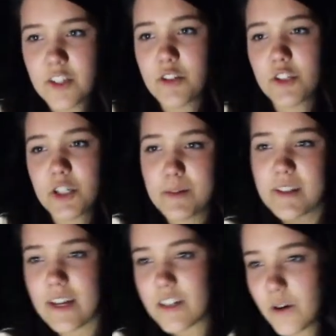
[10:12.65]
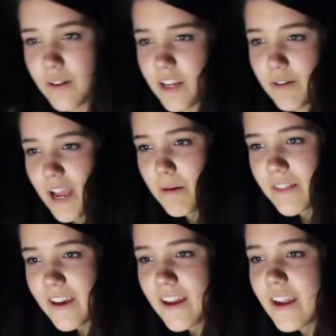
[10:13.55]
so she was like totally okay
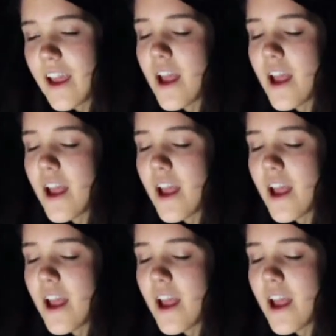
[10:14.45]
with it.